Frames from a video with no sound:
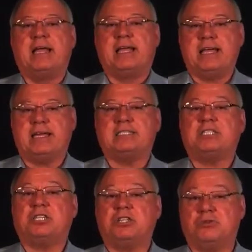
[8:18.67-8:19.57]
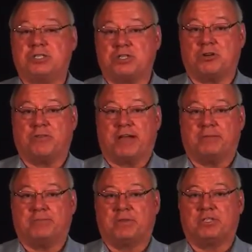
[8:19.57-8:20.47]
is to do a survey.
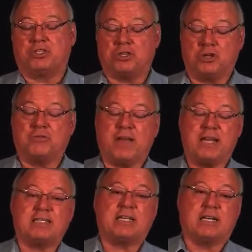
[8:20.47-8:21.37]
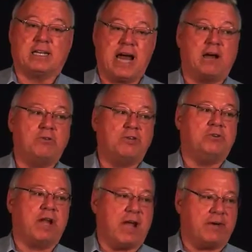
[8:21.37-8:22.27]
Surveys allow you
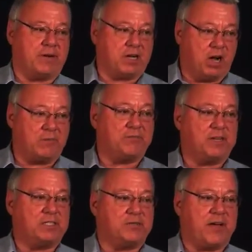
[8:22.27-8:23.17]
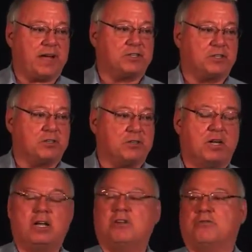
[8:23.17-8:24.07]
to have a confidence factor
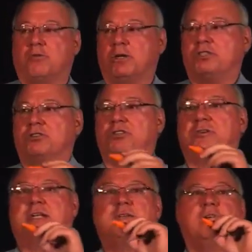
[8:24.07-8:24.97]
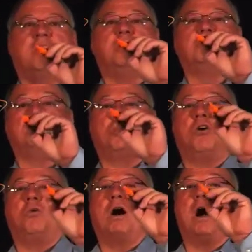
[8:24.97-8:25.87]
for what you're doing.
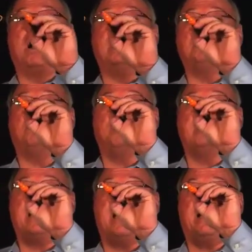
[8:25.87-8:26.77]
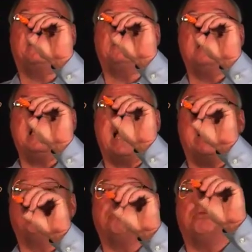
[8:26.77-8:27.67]
So I am going to have the
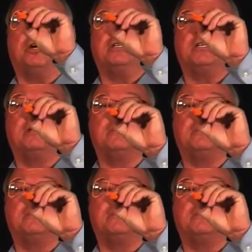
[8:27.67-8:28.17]
output